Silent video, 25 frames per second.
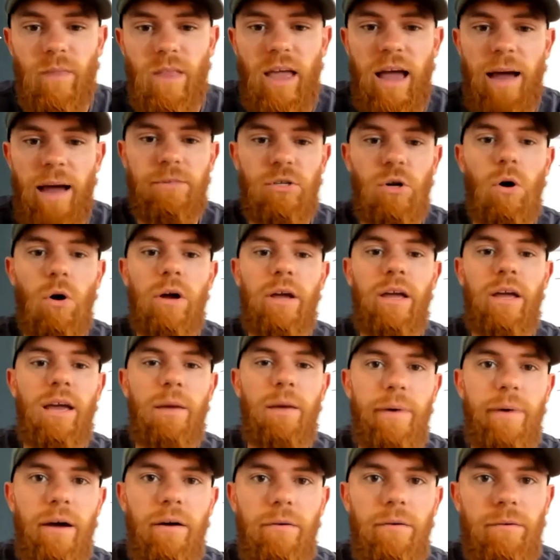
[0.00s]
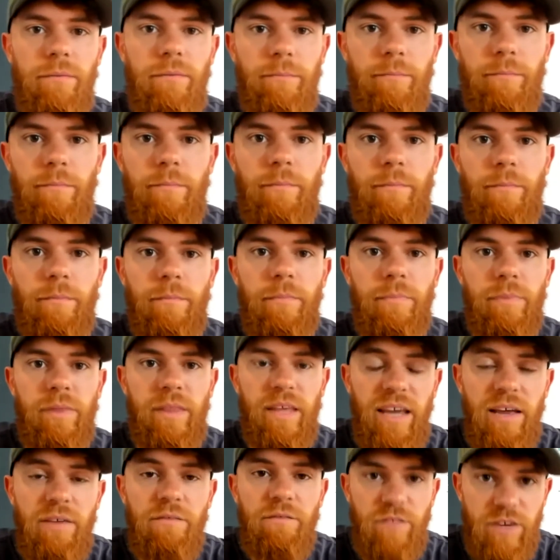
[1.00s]
I'm talking about
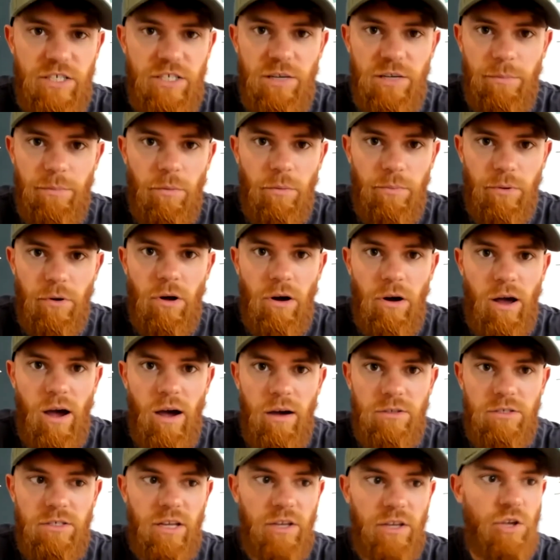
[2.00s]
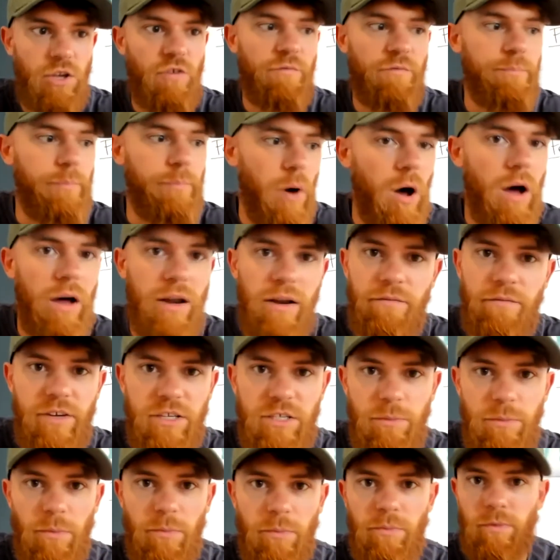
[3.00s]
the invisible products. Like you've bought an
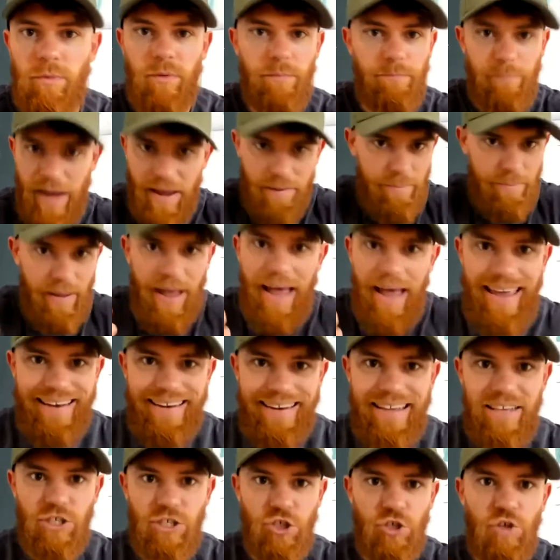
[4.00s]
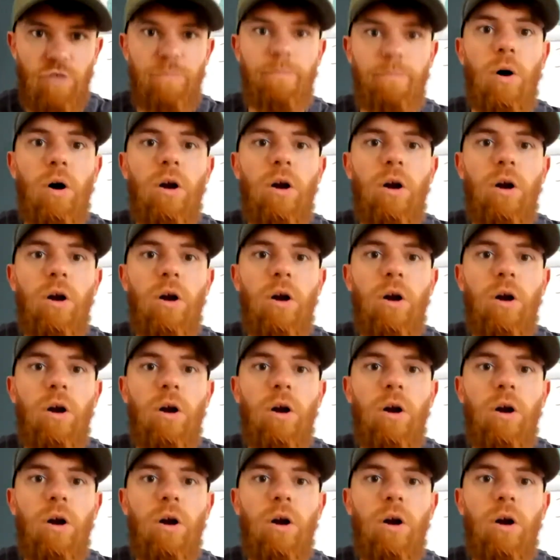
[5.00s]
invisible, by buying this, you bought